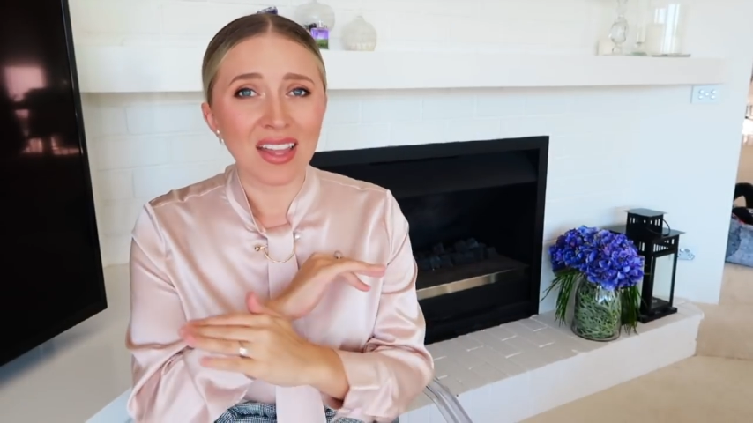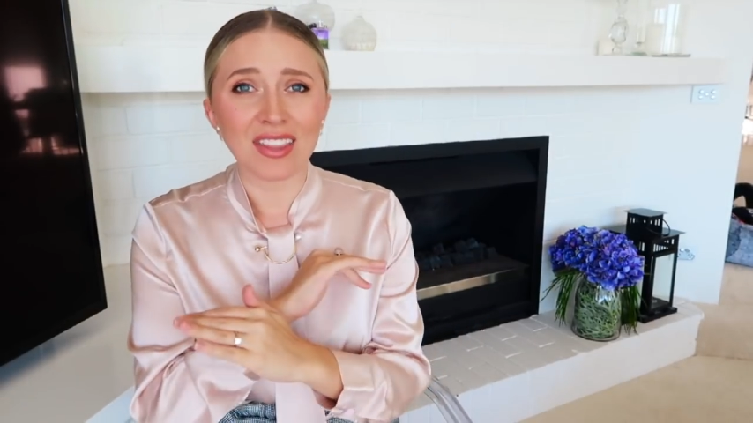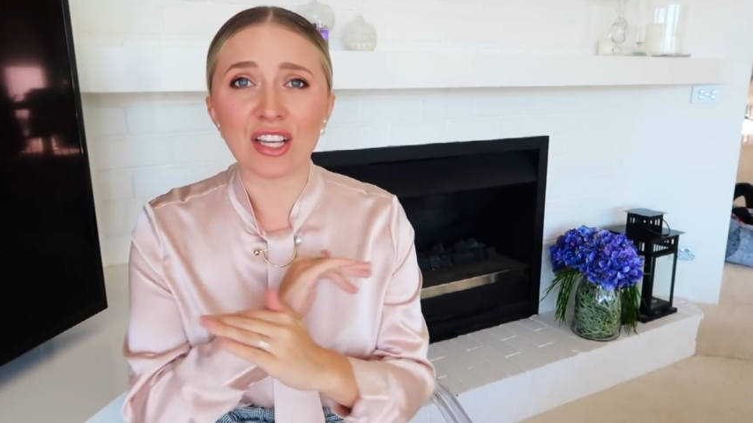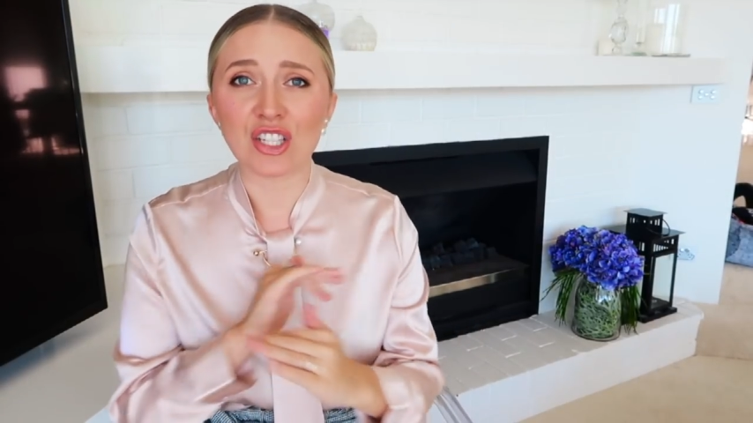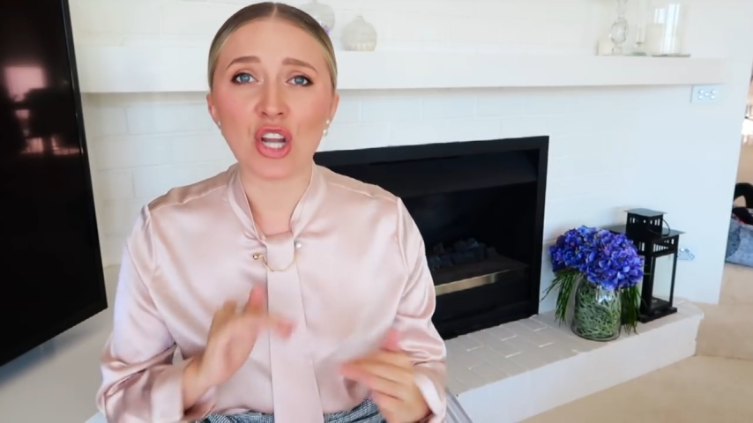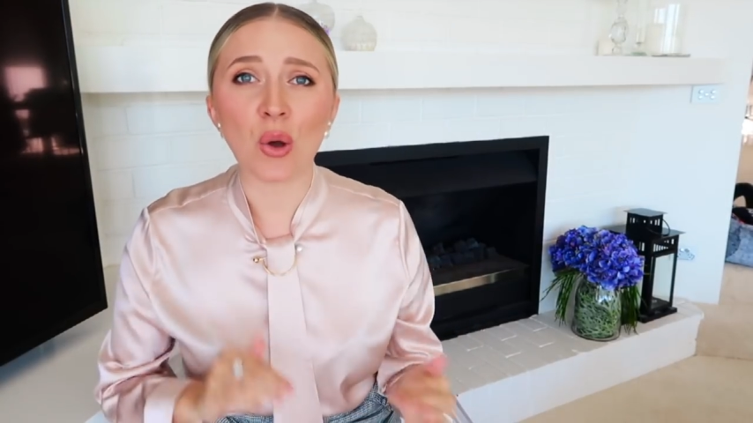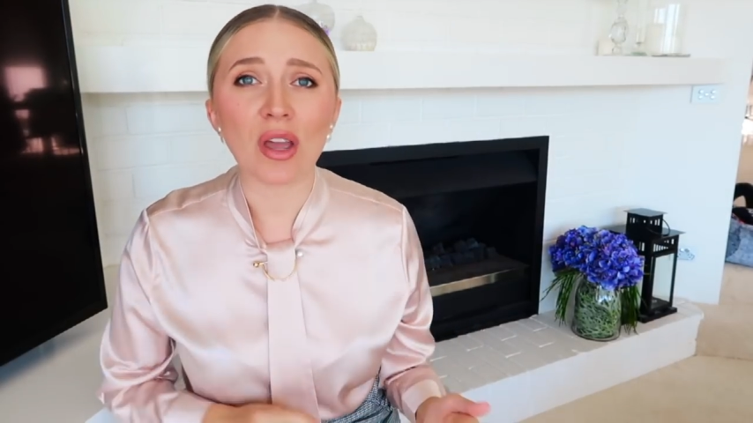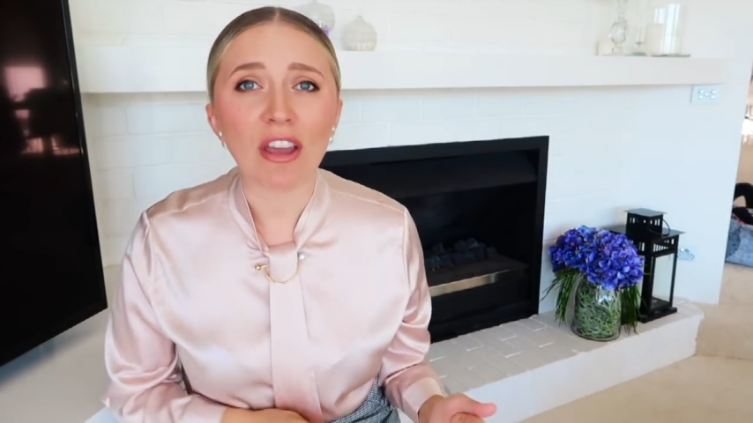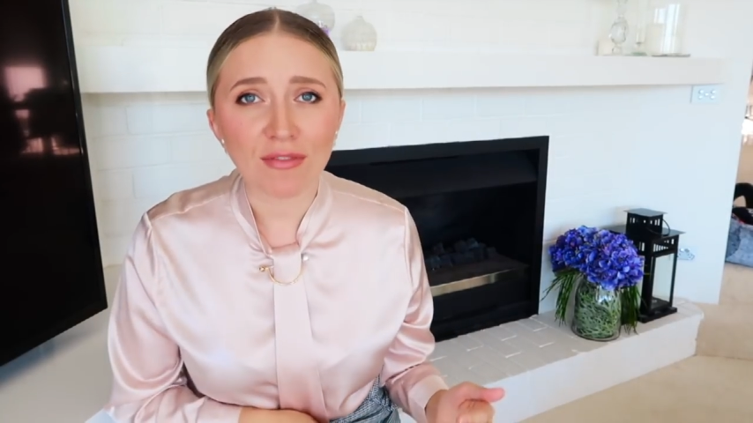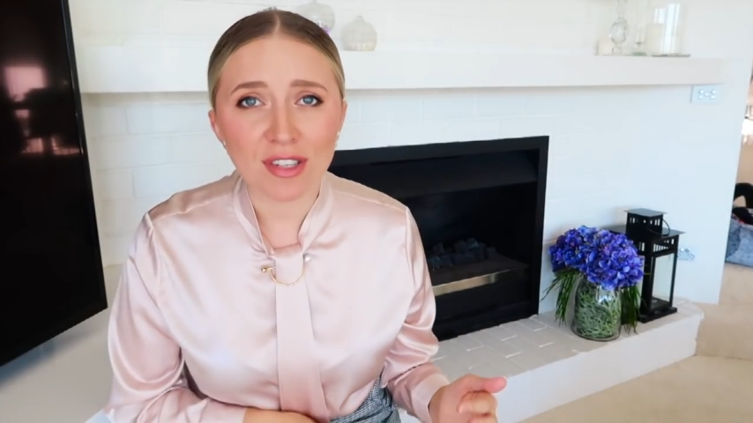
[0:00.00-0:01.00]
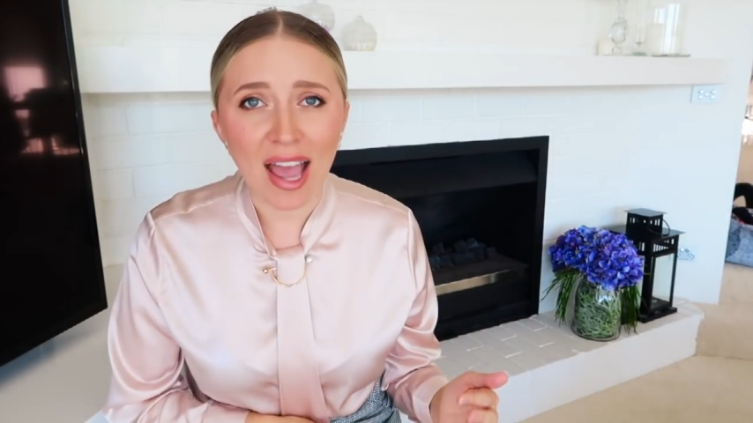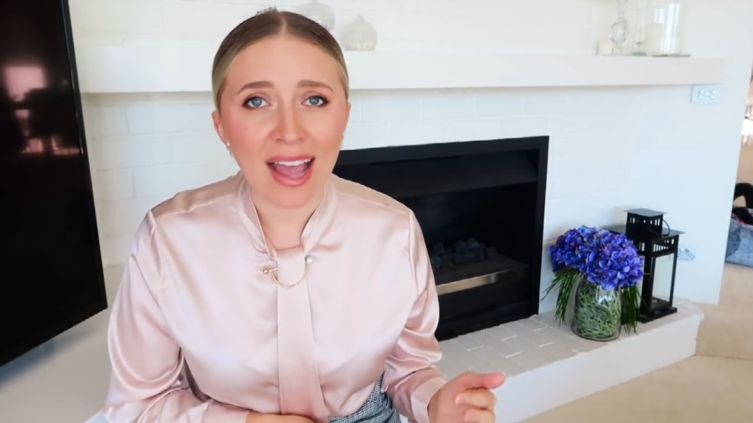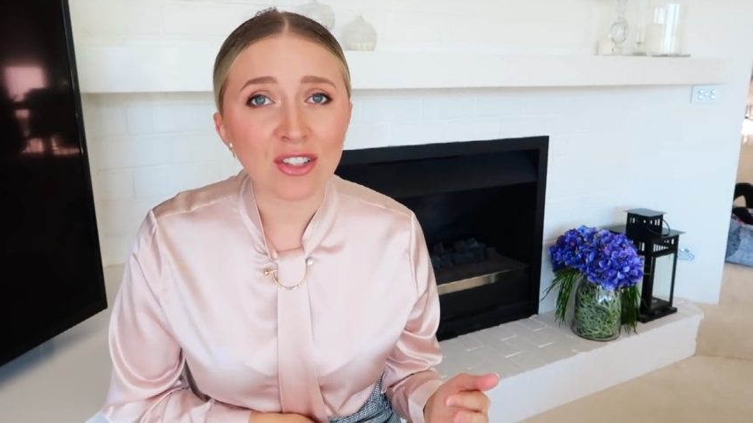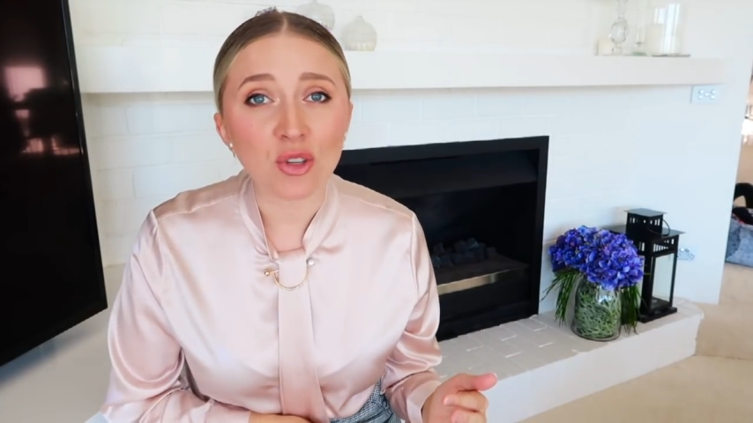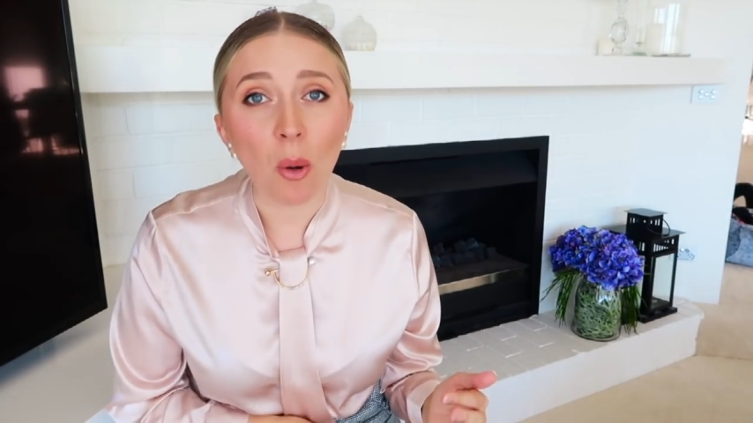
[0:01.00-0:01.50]
There's no ifs,
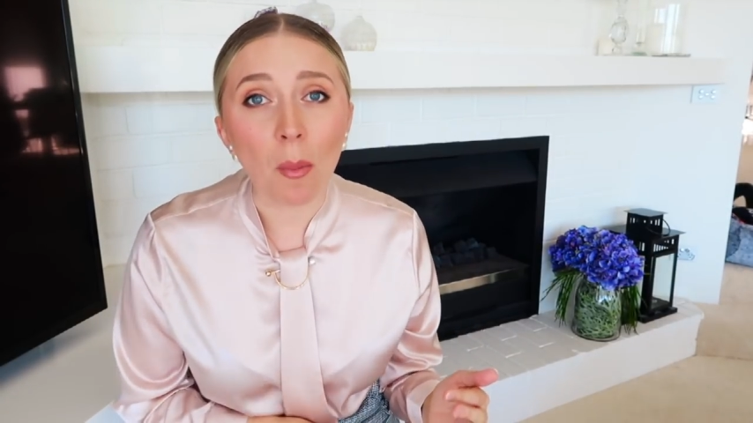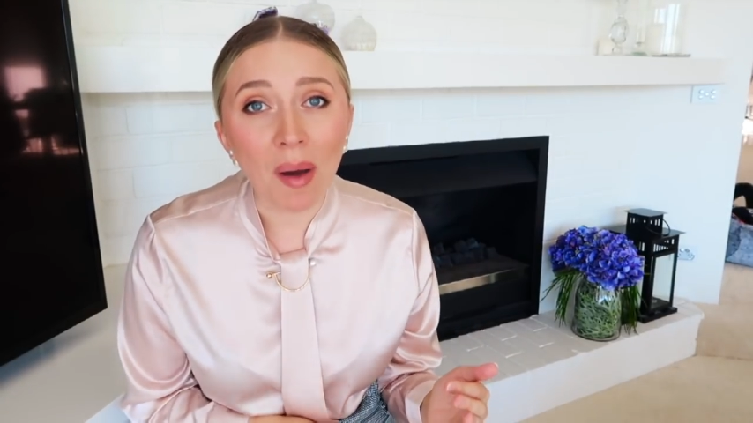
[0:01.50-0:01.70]
ands, or